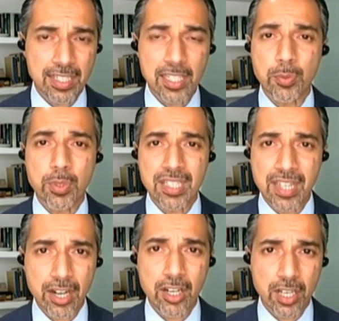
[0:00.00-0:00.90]
This was
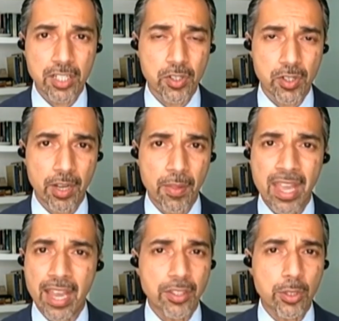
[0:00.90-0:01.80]
their country,
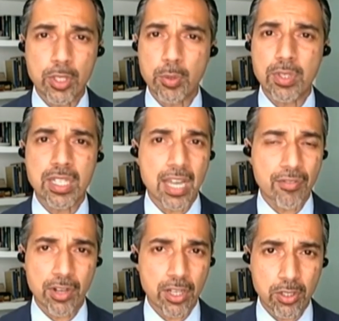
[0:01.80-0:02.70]
and the U.S. was
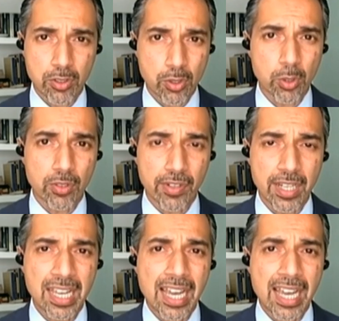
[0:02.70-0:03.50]
never in control of it.